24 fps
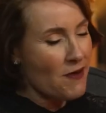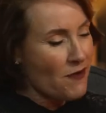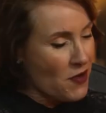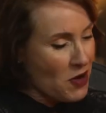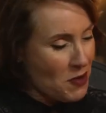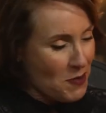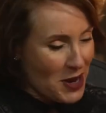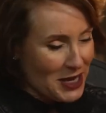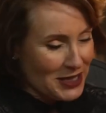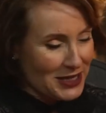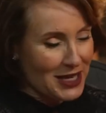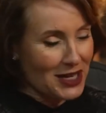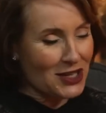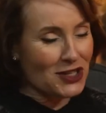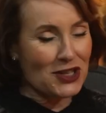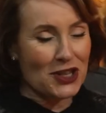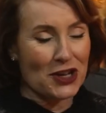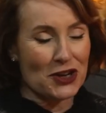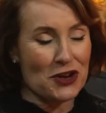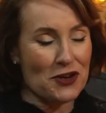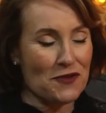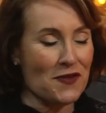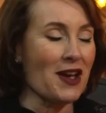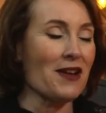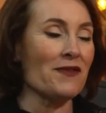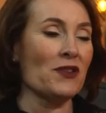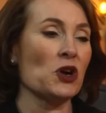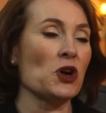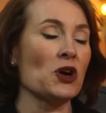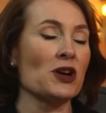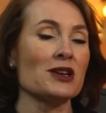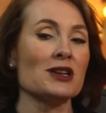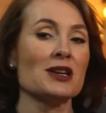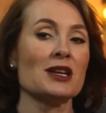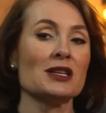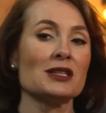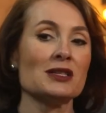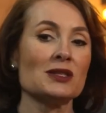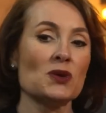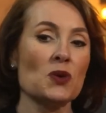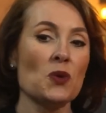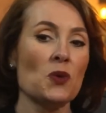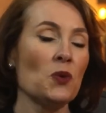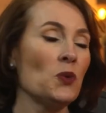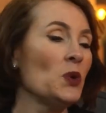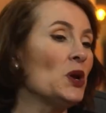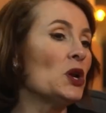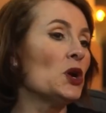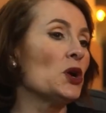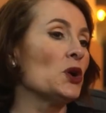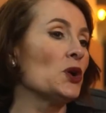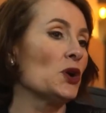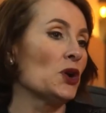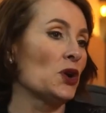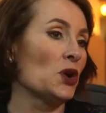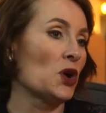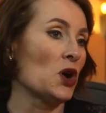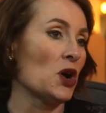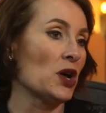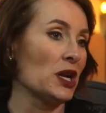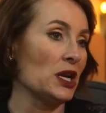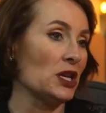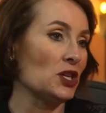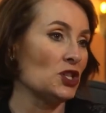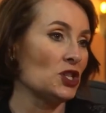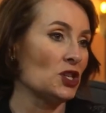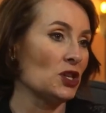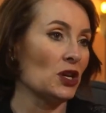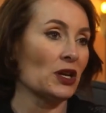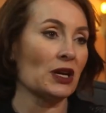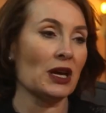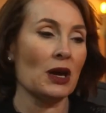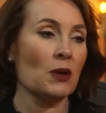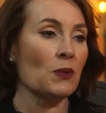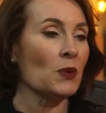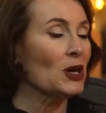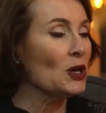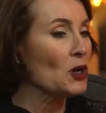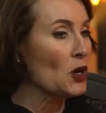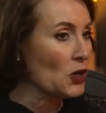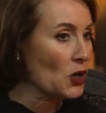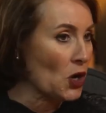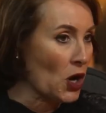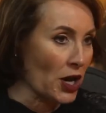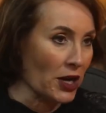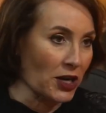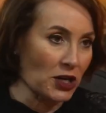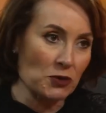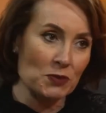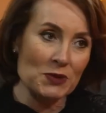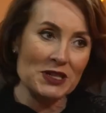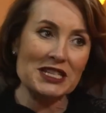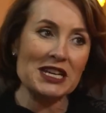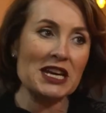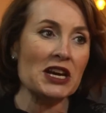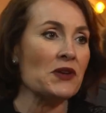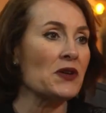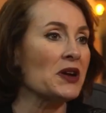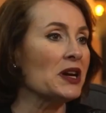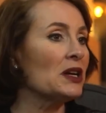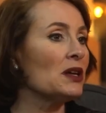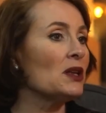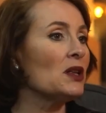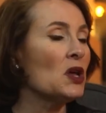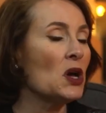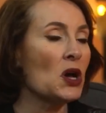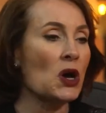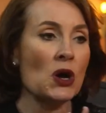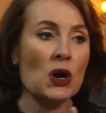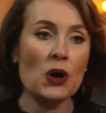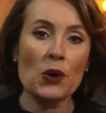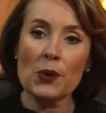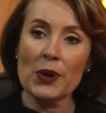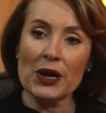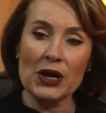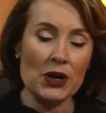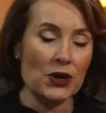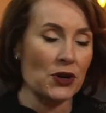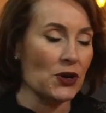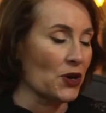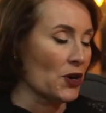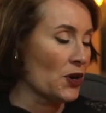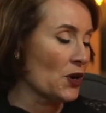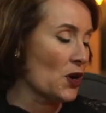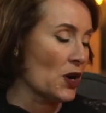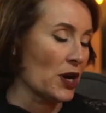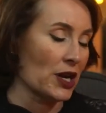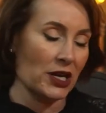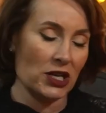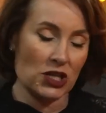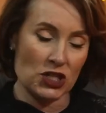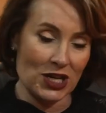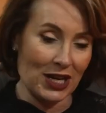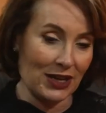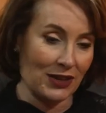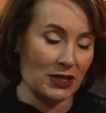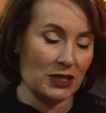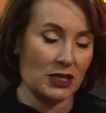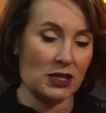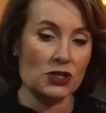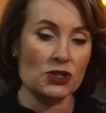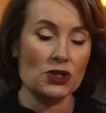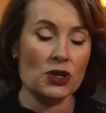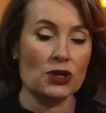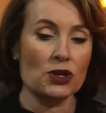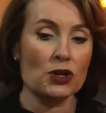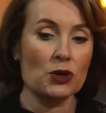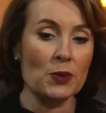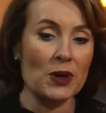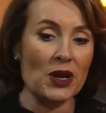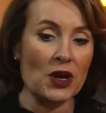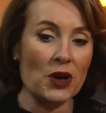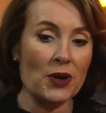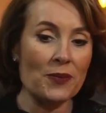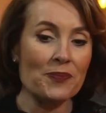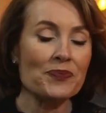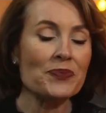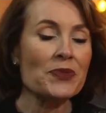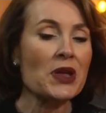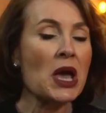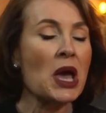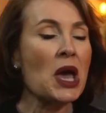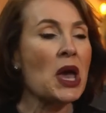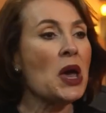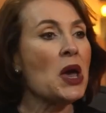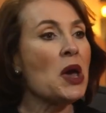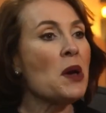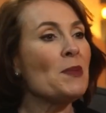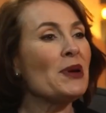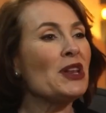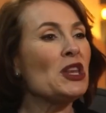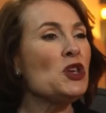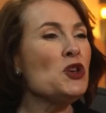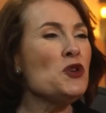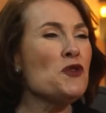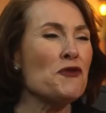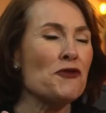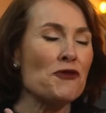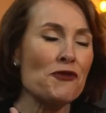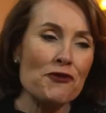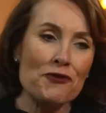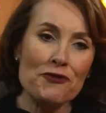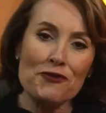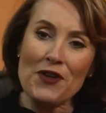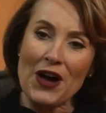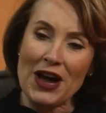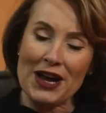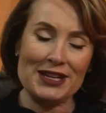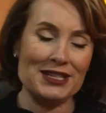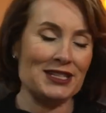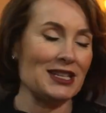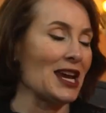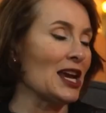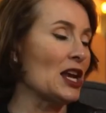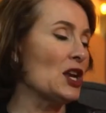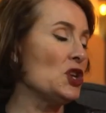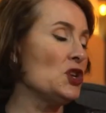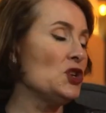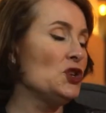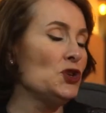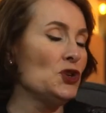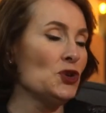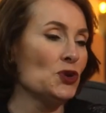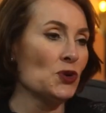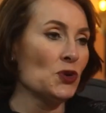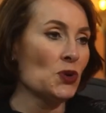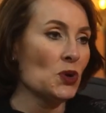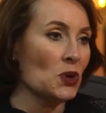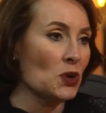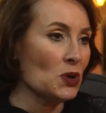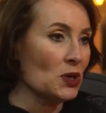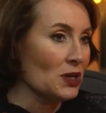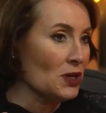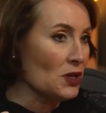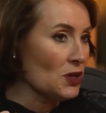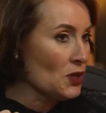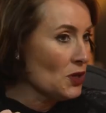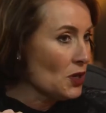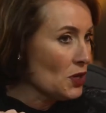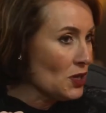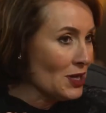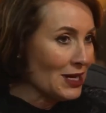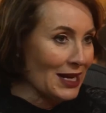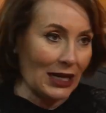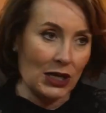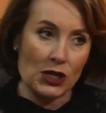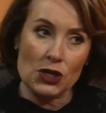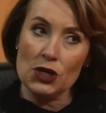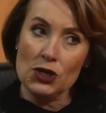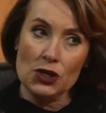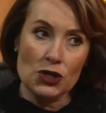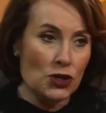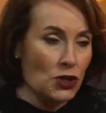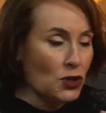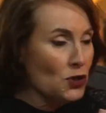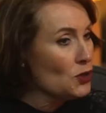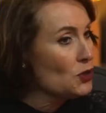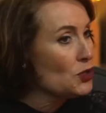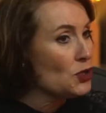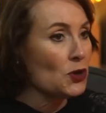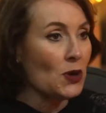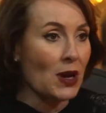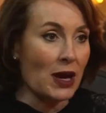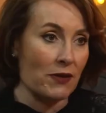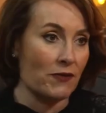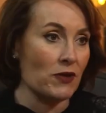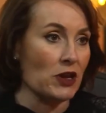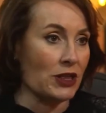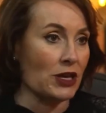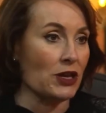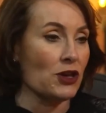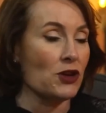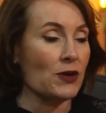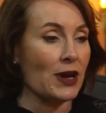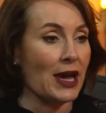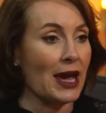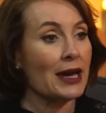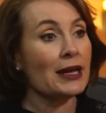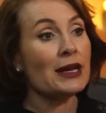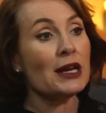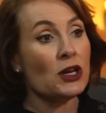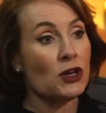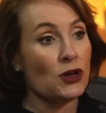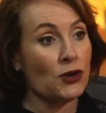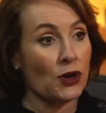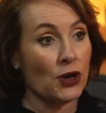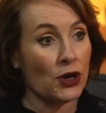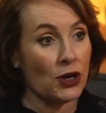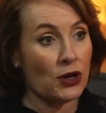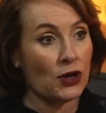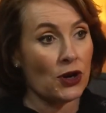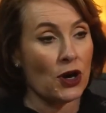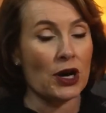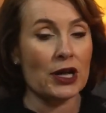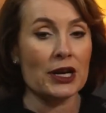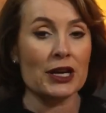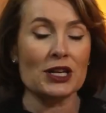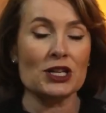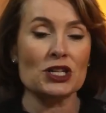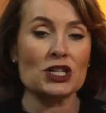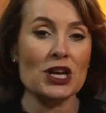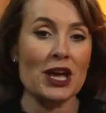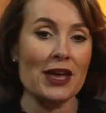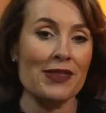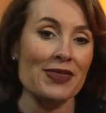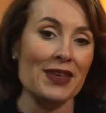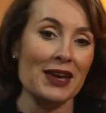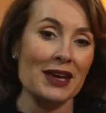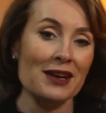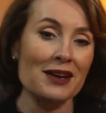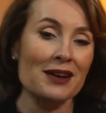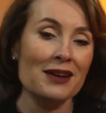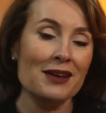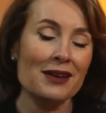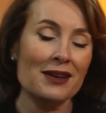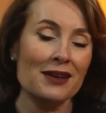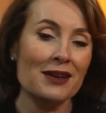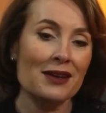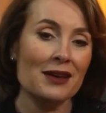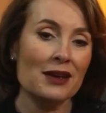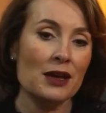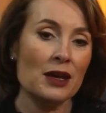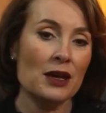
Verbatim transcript: every message that you've ever gotten is, we don't go to college. Okay, we're not college material. We don't go to college. Like, this is not who we are. But you fight and you, mm. you like, you do everything you can and you go to college. And then